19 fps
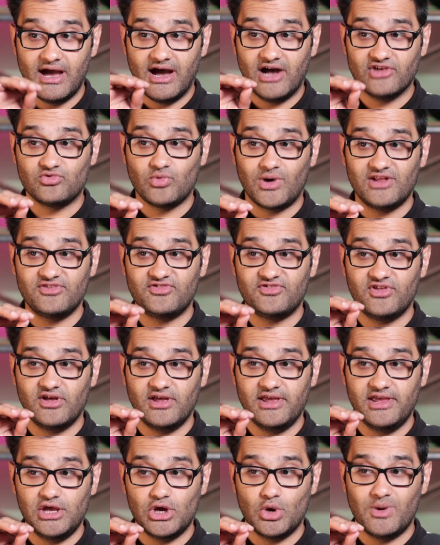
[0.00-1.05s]
as well as
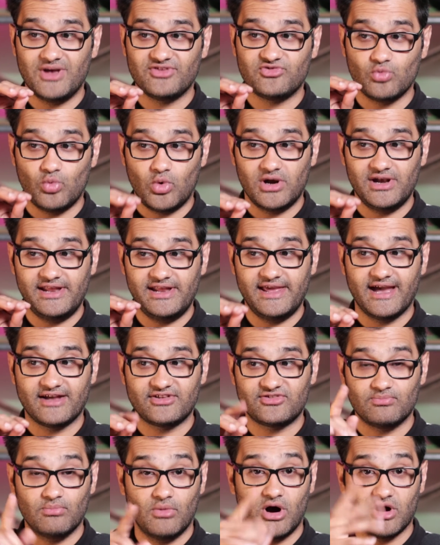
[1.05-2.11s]
the EOS
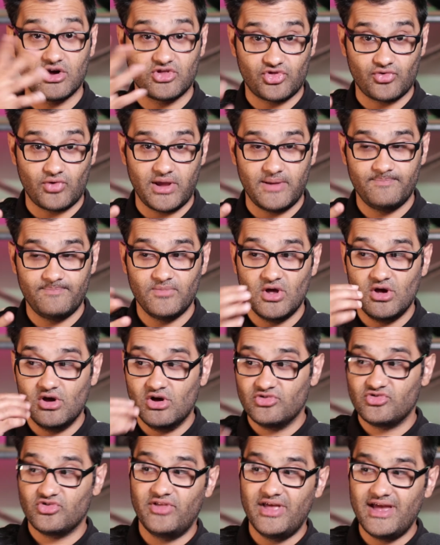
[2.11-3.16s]
1DX Mark III.
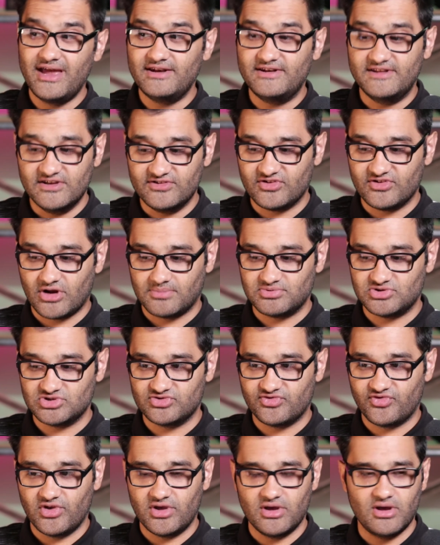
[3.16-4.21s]
So they're decent
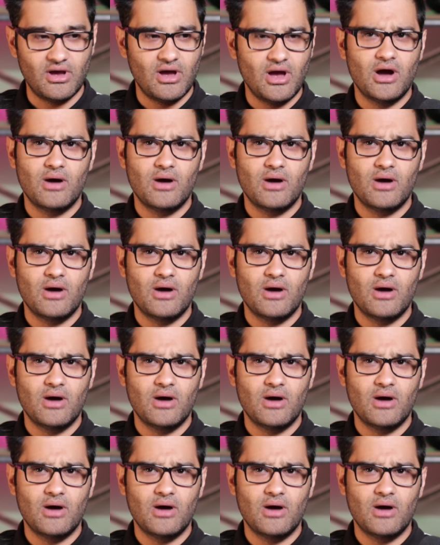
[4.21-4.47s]
options for you.